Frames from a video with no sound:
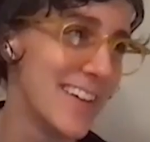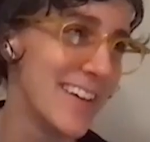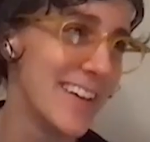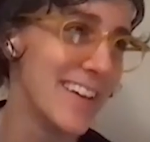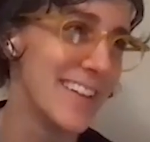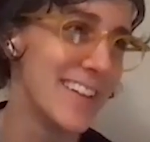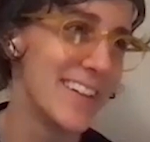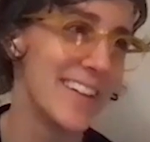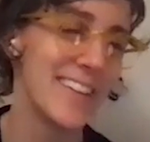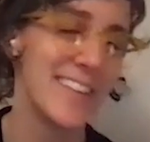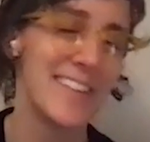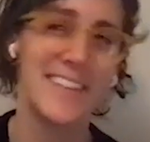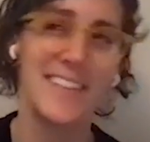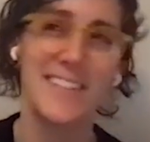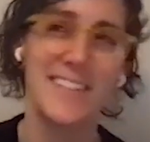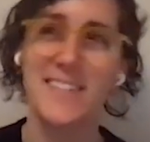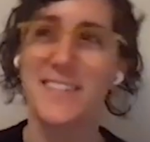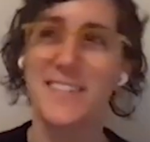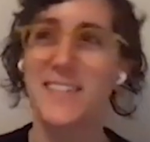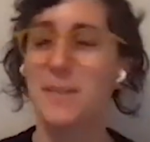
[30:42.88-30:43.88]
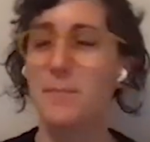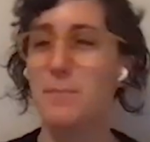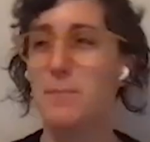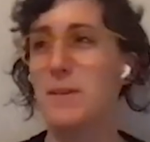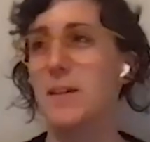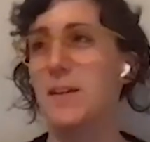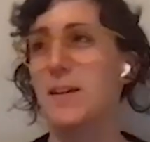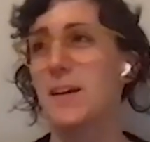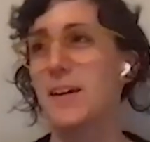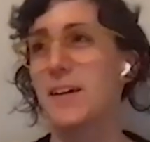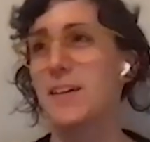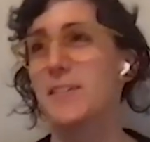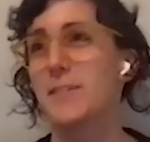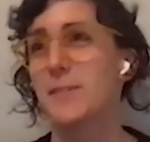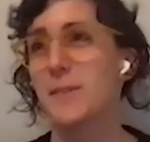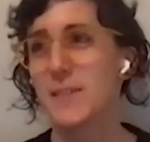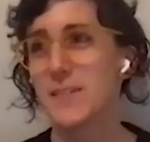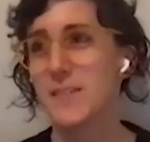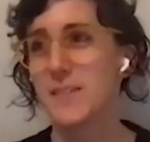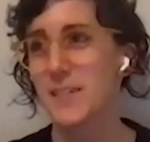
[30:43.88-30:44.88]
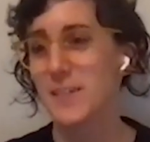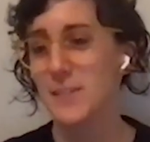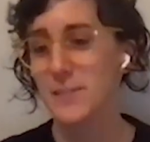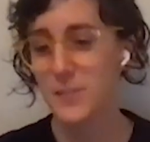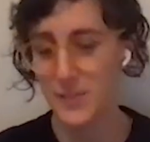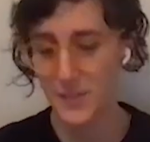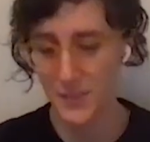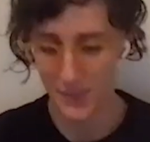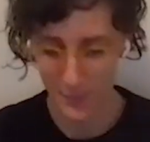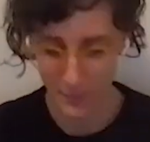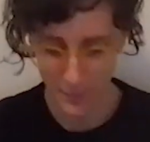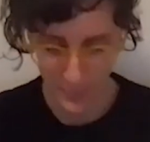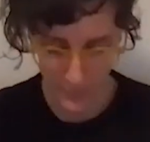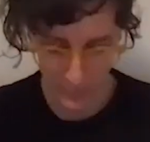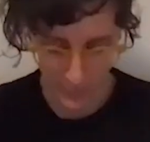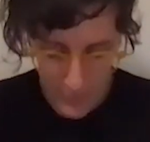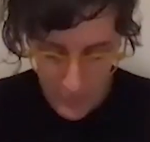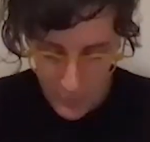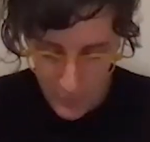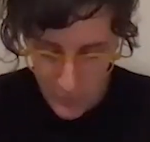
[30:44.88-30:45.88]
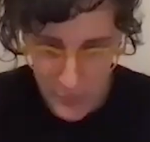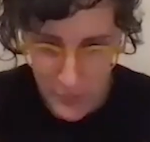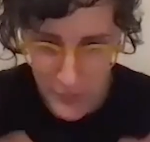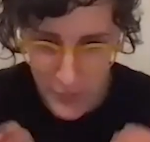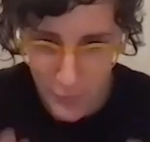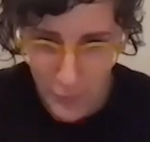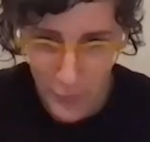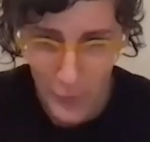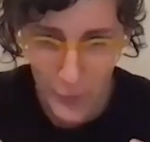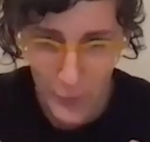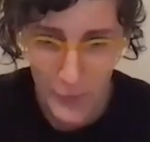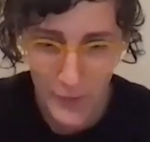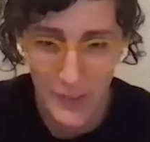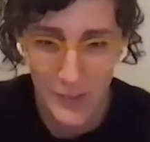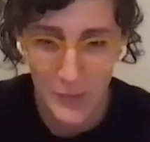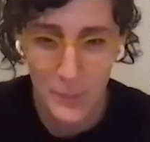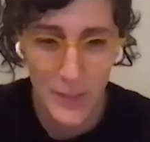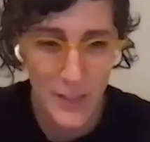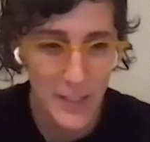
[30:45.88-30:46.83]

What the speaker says: And I think just like being kind to ourselves is one of the most difficult things.